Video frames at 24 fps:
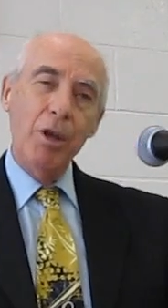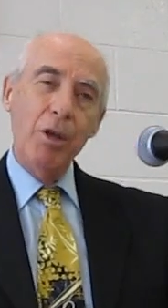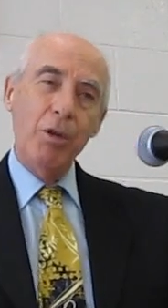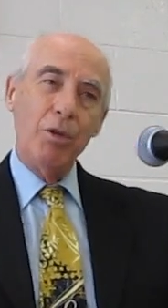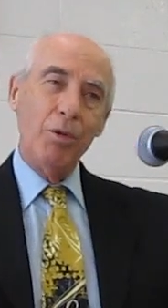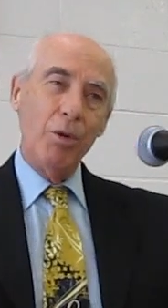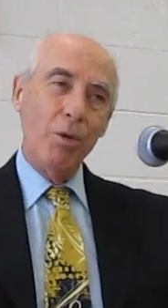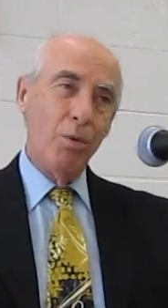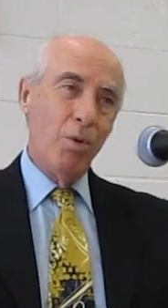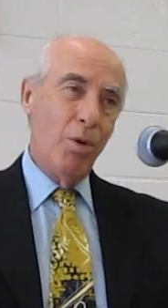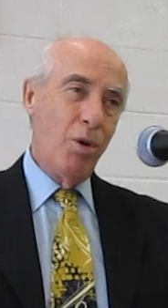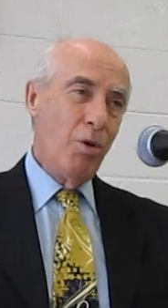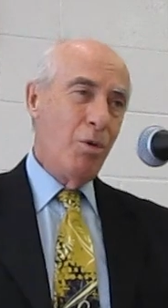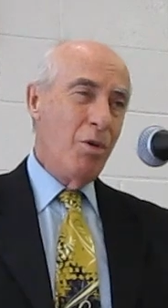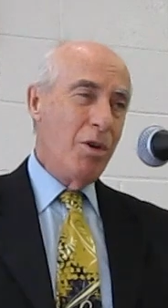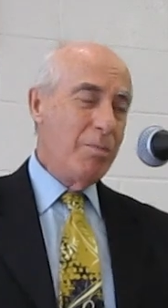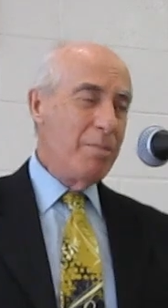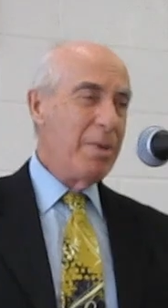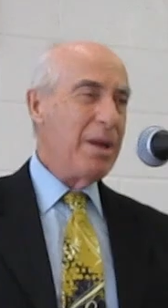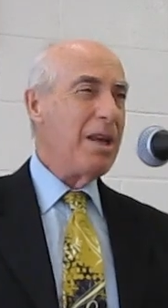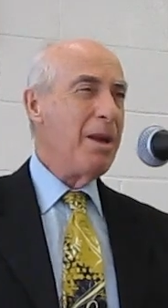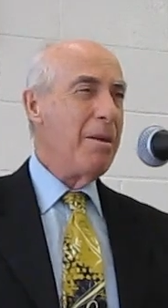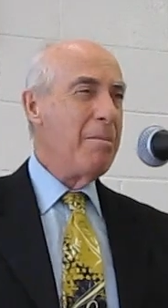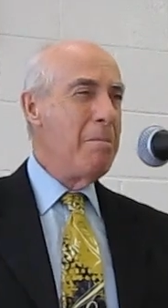So who
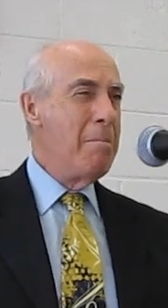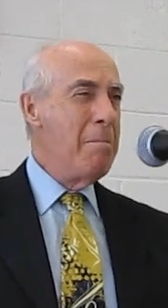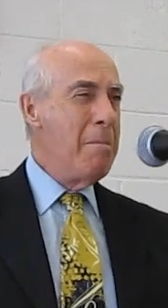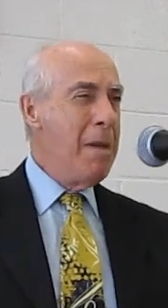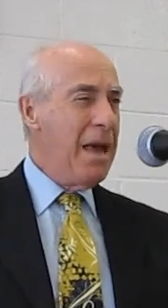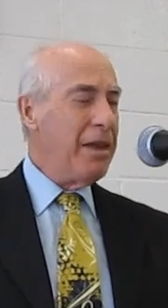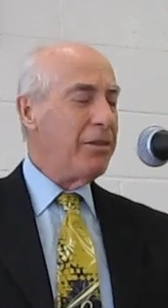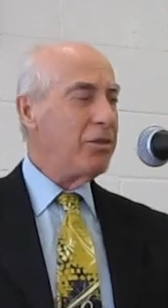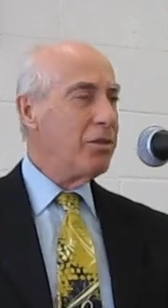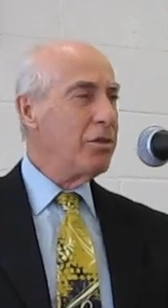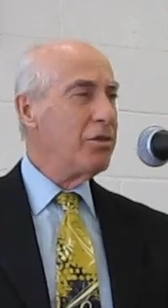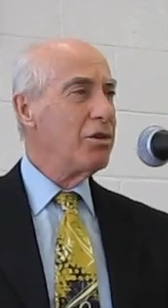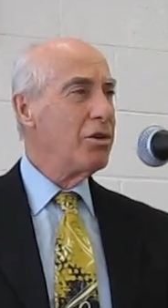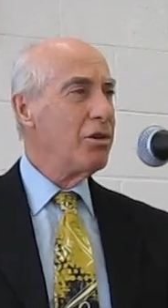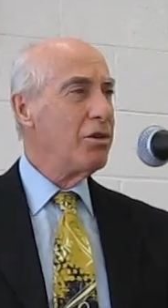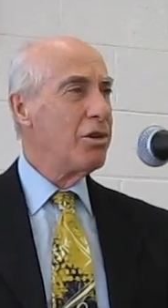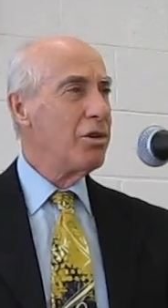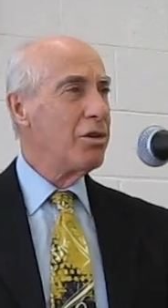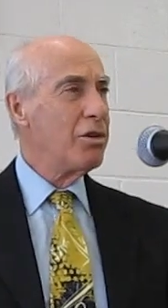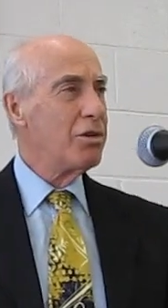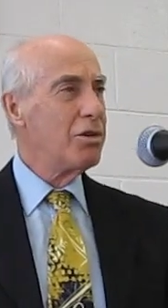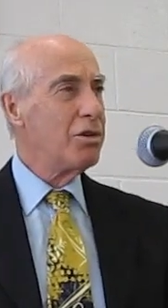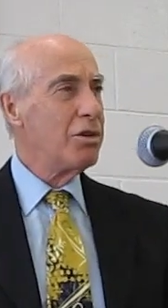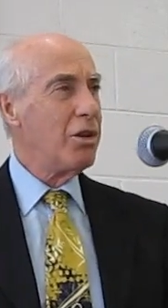would be a messenger to
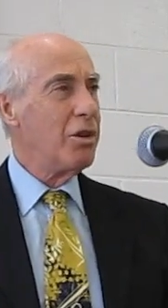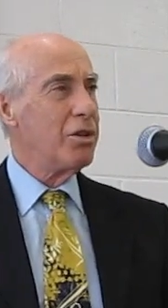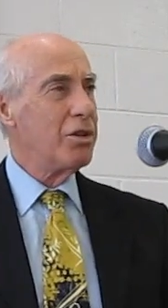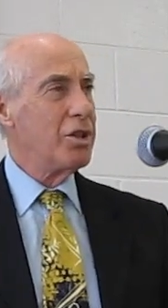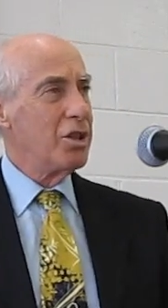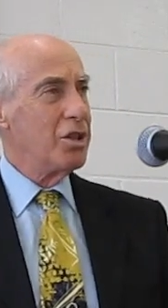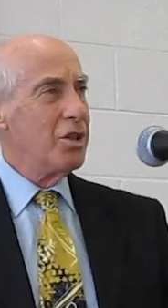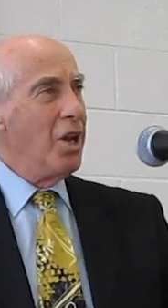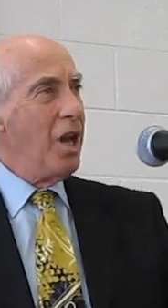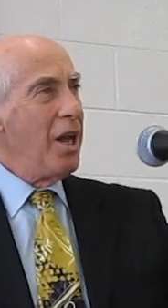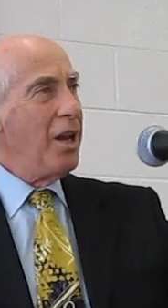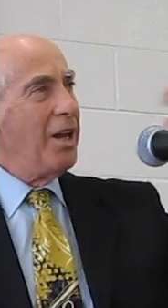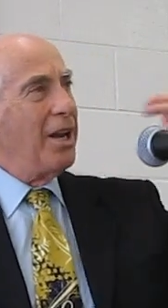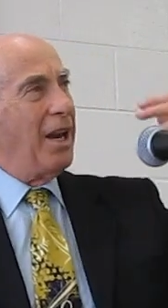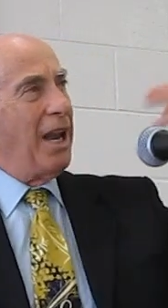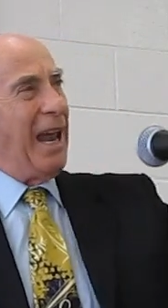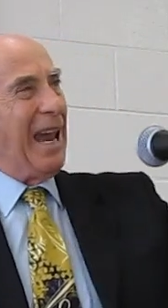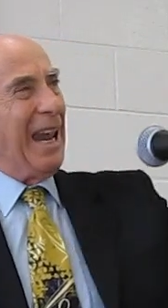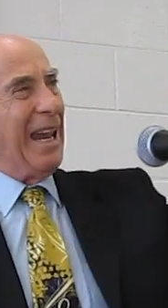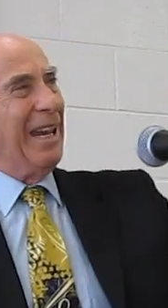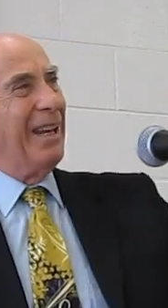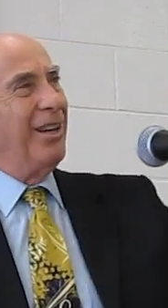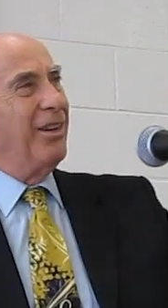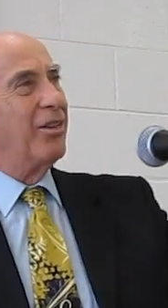the church? It's not an
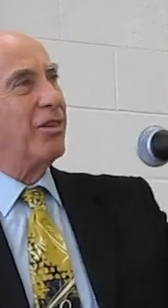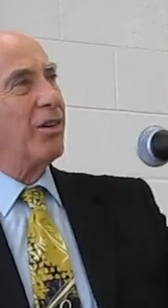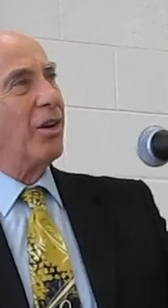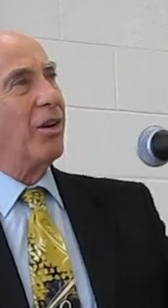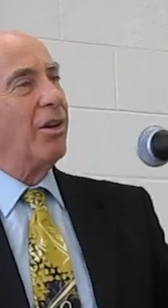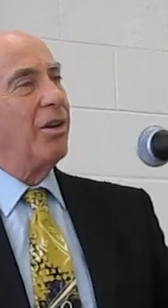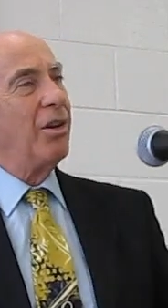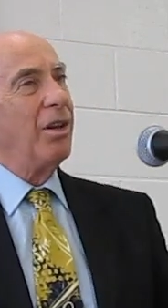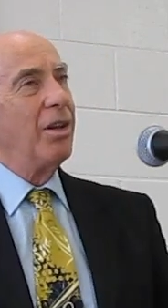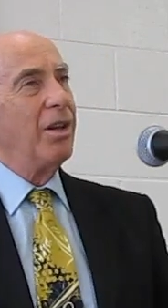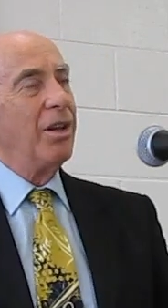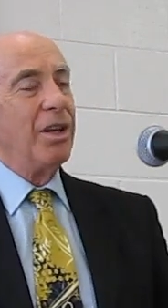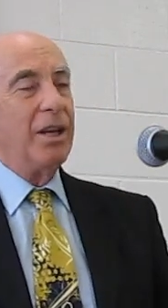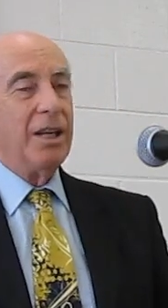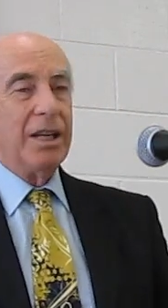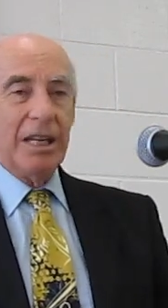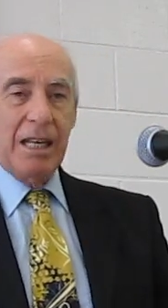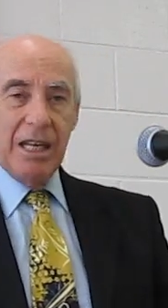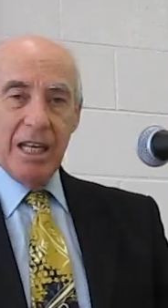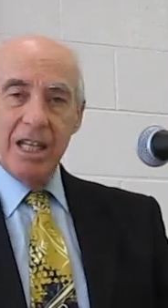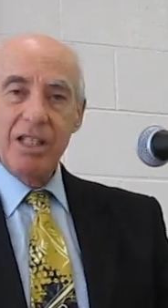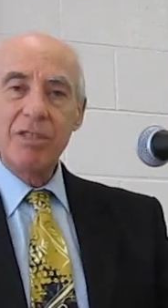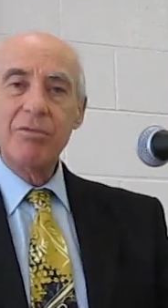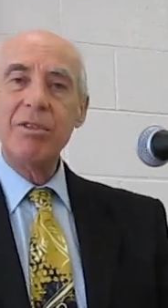angel.
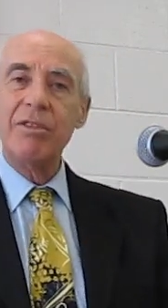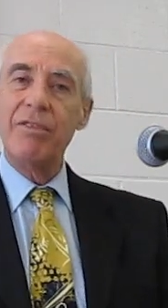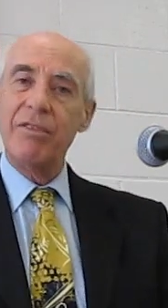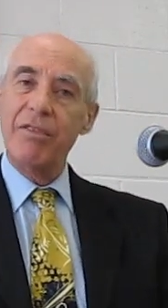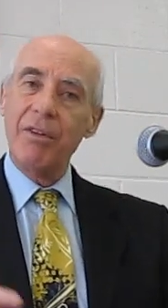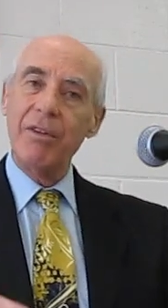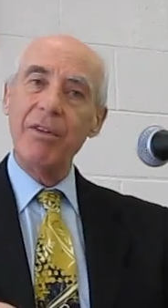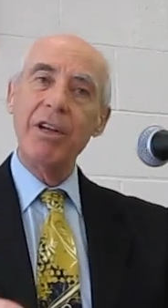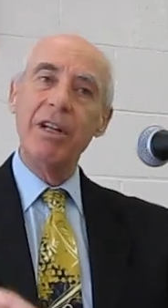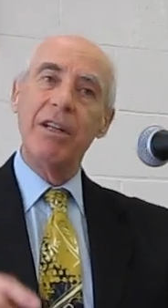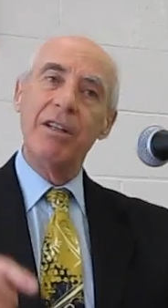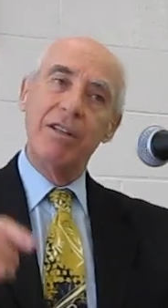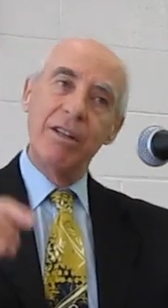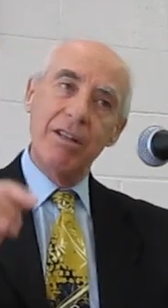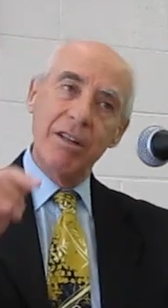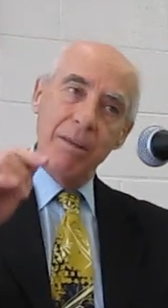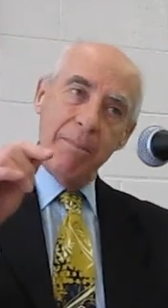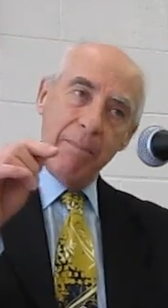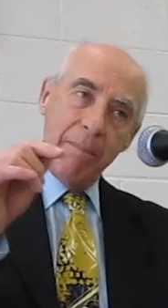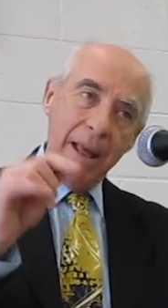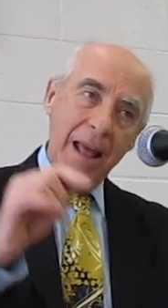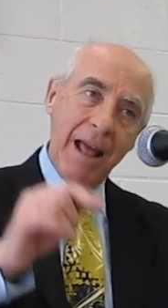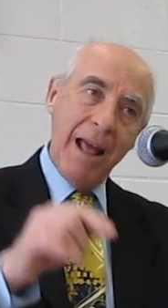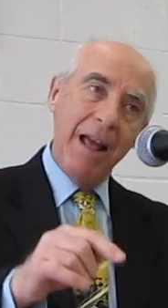He's referring to
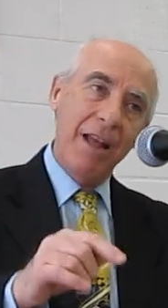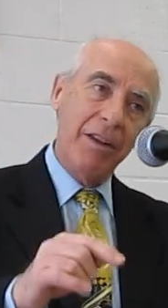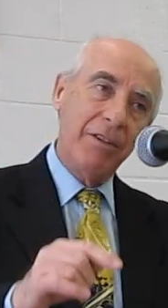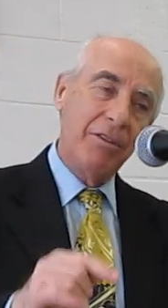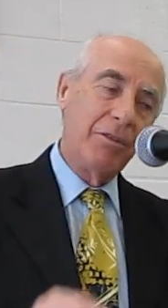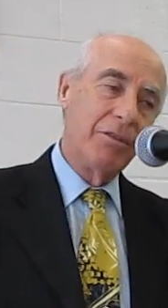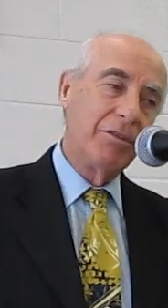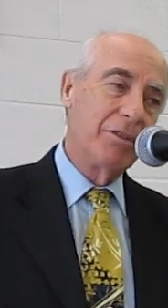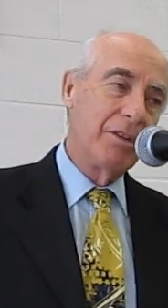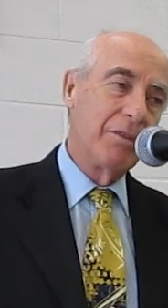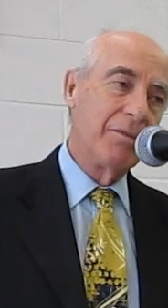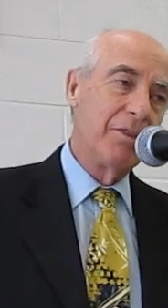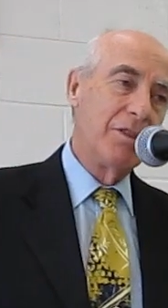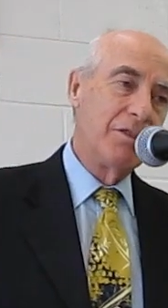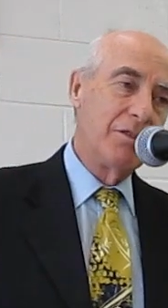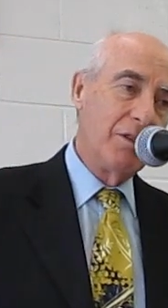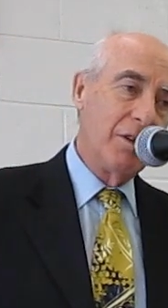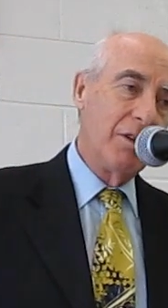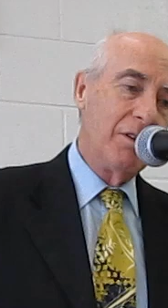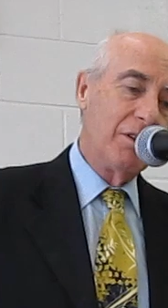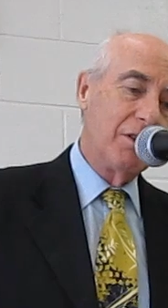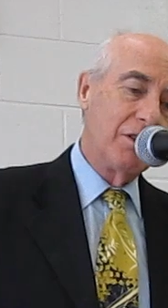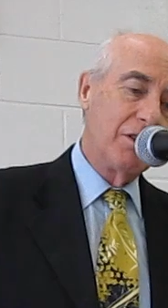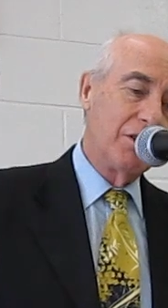the pastors of the
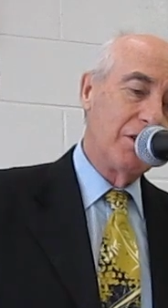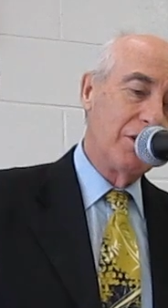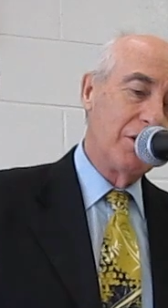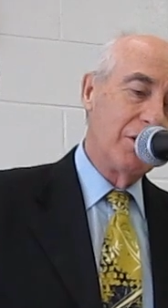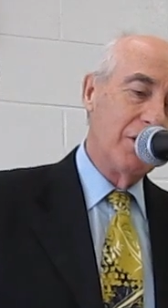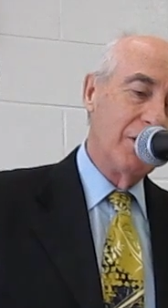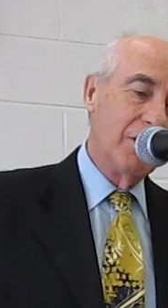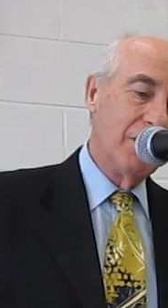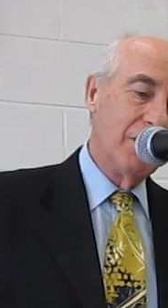church.